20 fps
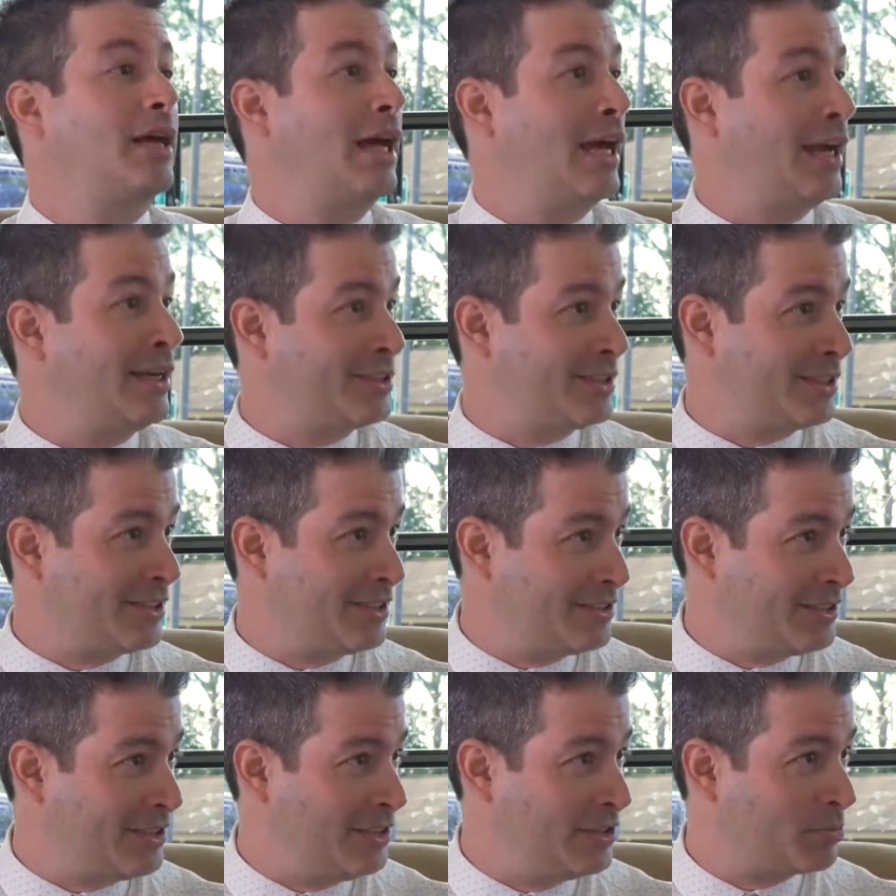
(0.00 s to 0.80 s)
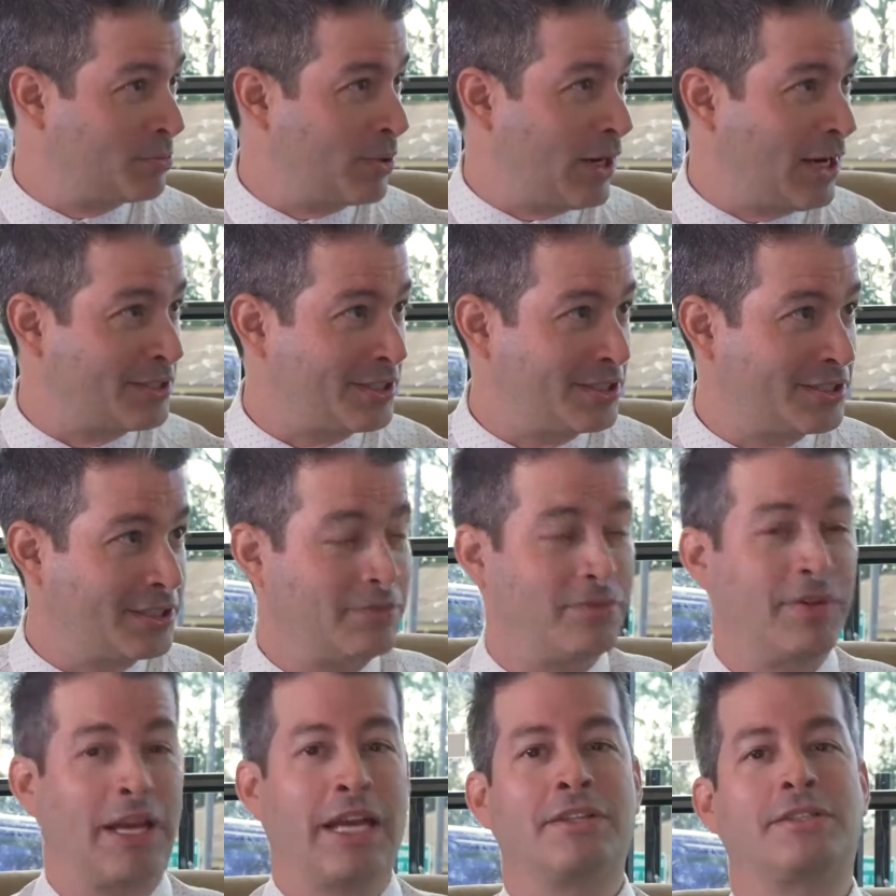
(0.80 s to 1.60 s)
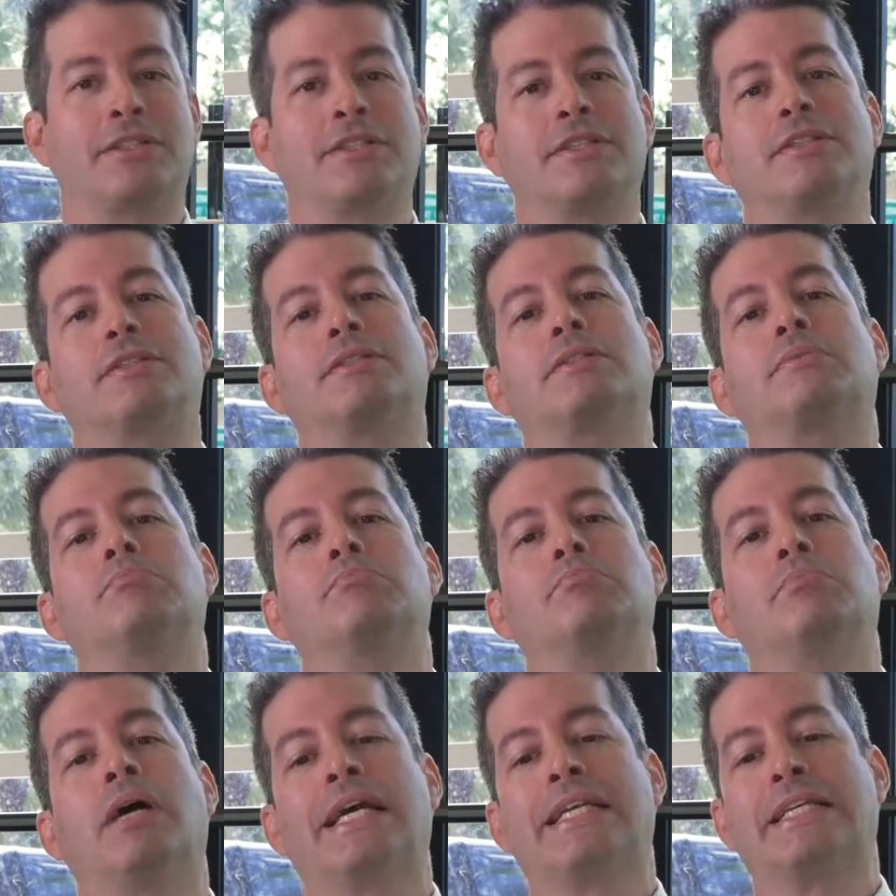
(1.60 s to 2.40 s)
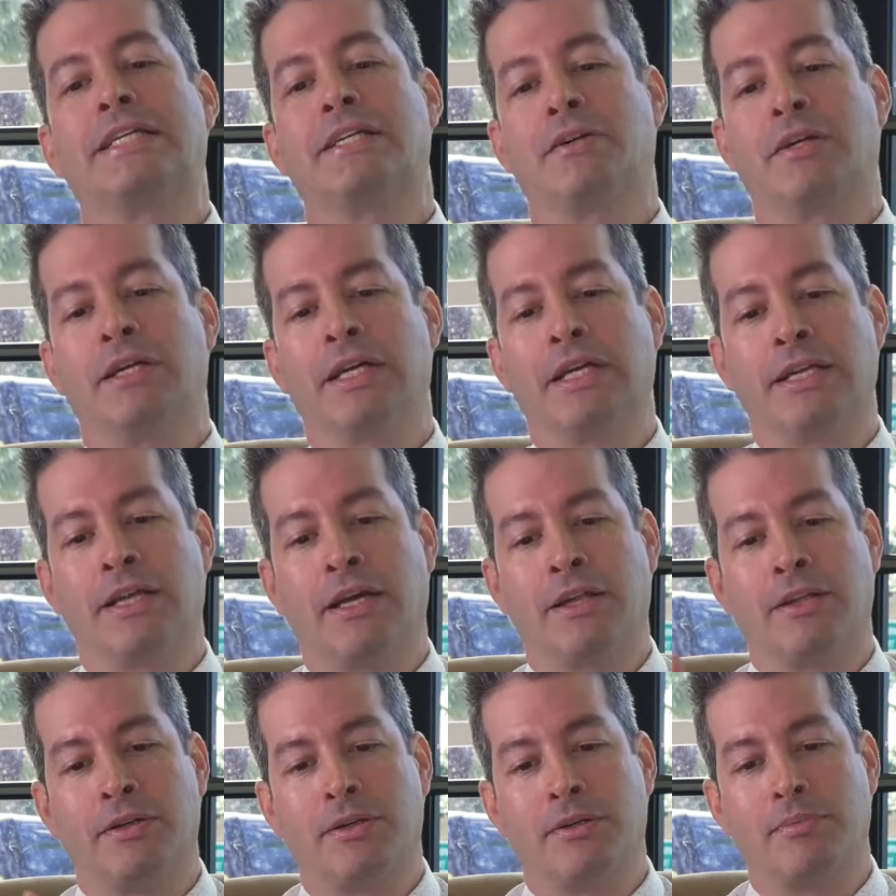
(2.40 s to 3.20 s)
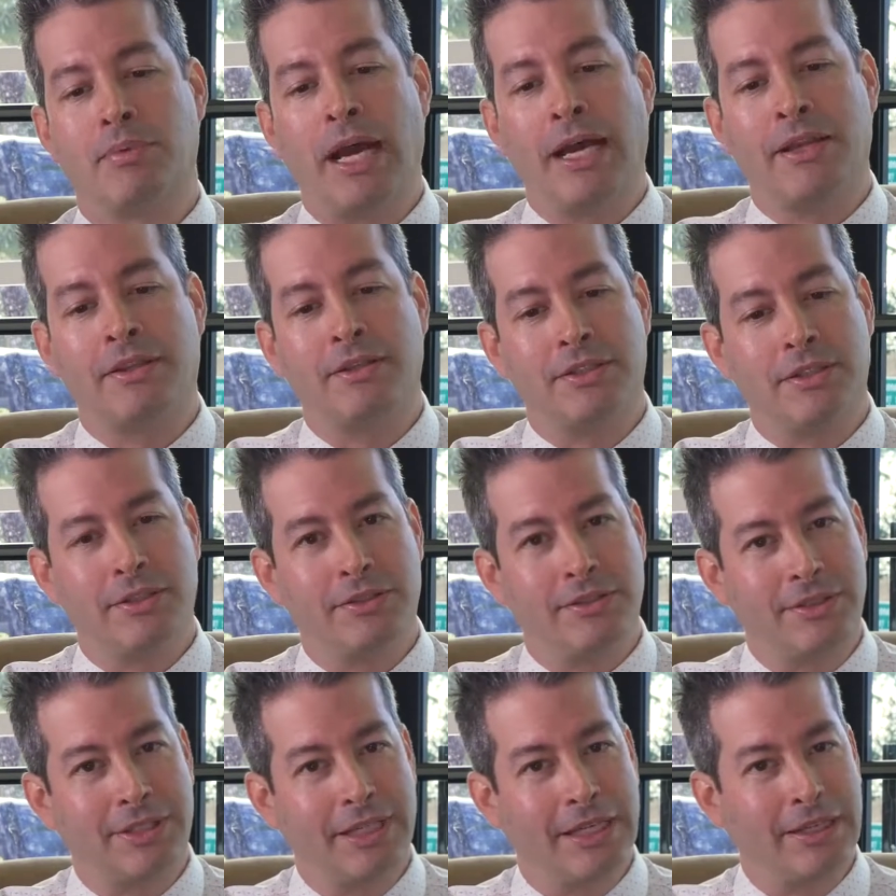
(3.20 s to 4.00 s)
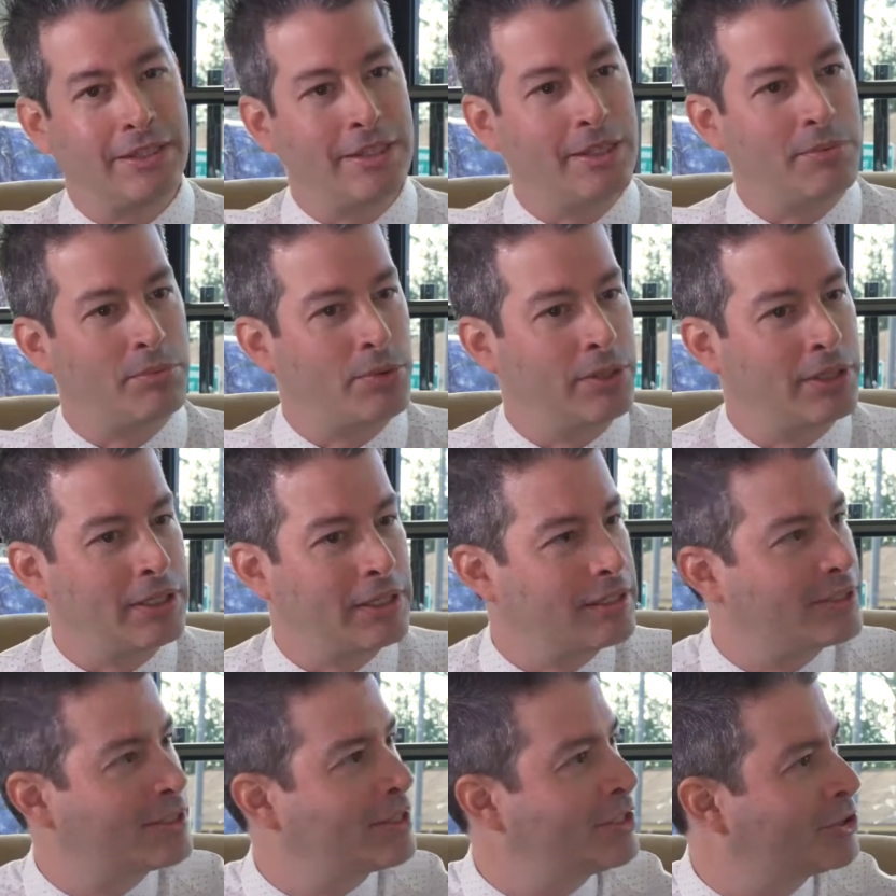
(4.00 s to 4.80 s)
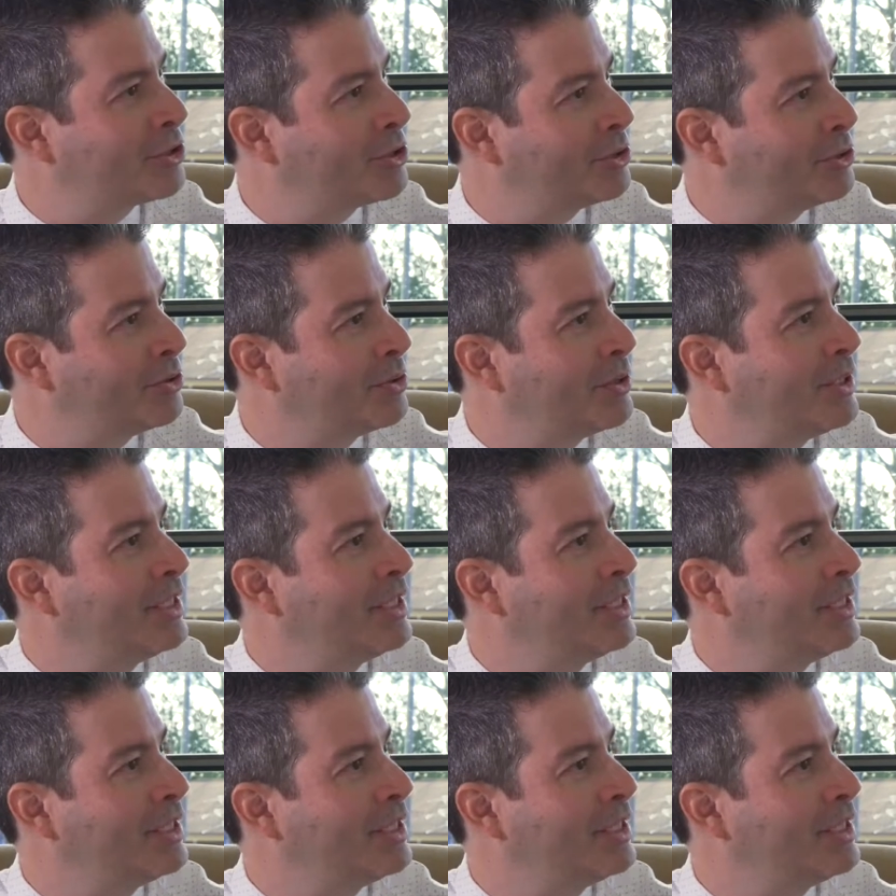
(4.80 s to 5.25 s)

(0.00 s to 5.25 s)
As the disease process advances, bacteria and other pathogens get deeper into the tissue,